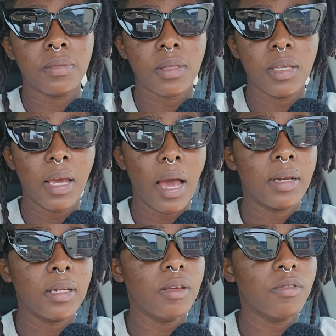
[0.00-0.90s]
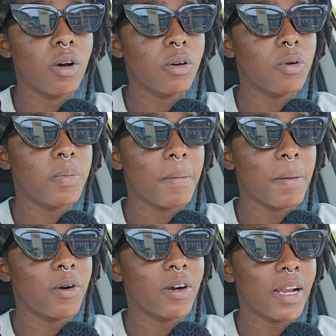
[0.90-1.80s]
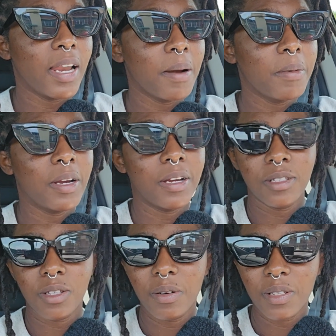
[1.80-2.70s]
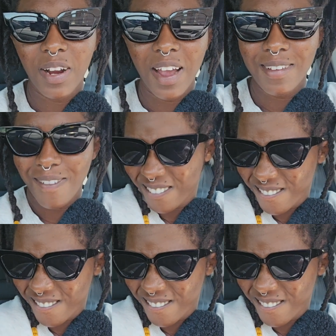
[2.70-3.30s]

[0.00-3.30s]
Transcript: You can leave. Oh, Cooper Memorial Library. So I was right.